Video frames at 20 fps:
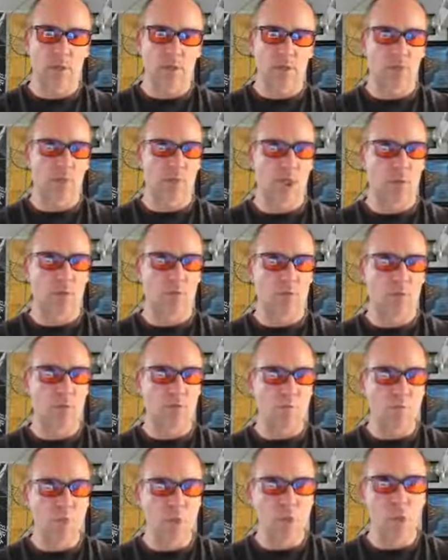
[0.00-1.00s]
So for
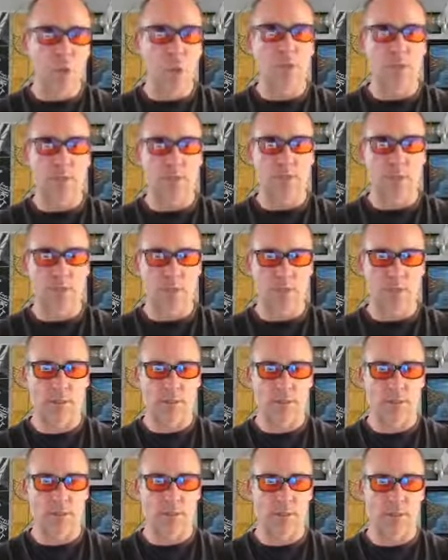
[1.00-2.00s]
millions
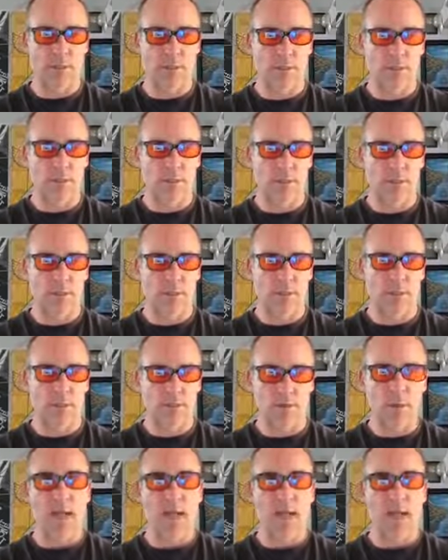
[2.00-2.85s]
of